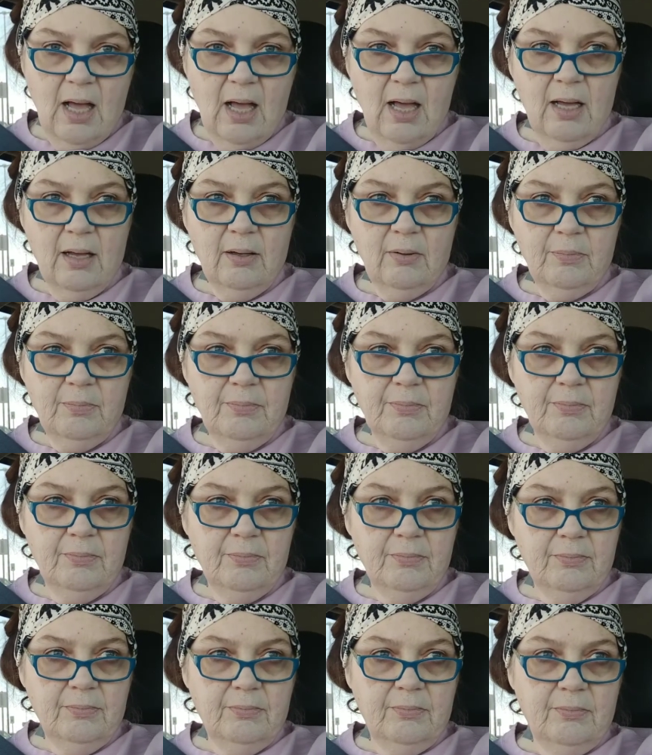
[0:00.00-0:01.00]
I've
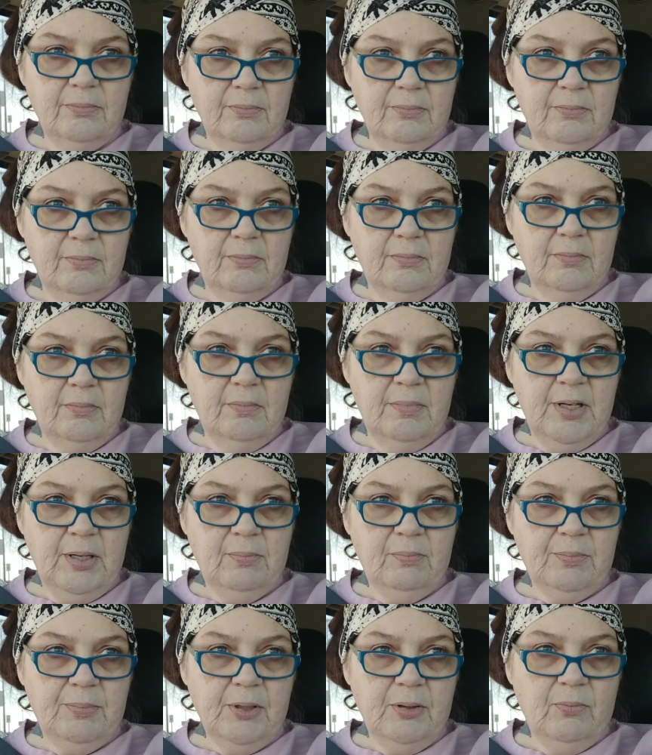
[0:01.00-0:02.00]

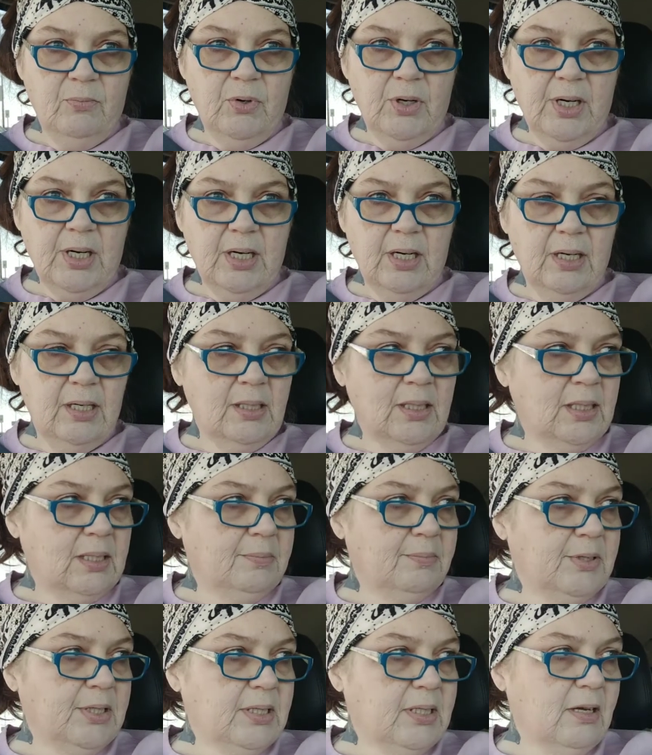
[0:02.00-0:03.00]
been working on
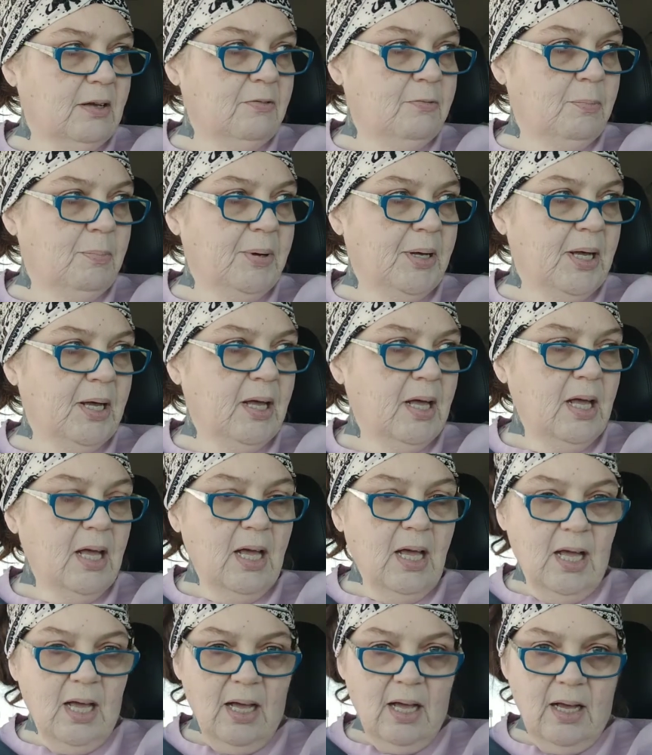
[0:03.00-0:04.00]
some stuff, but
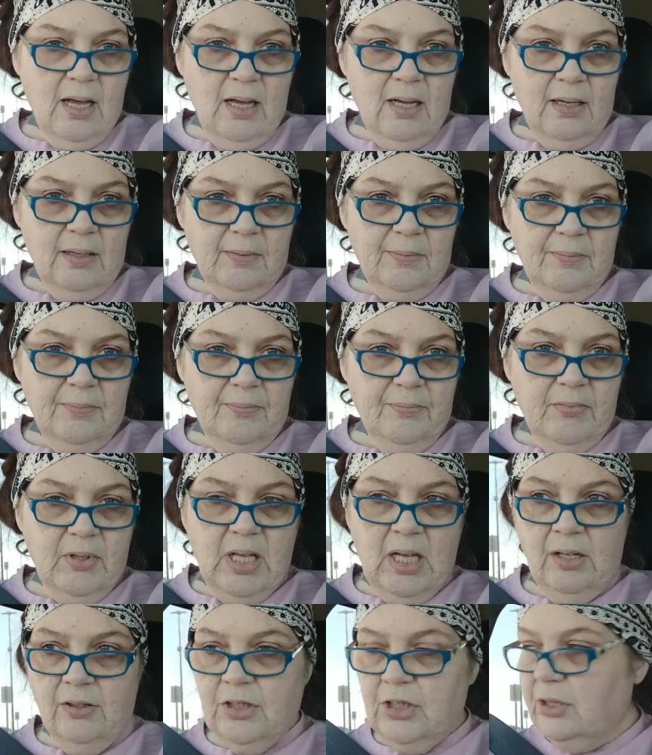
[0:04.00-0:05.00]
I'll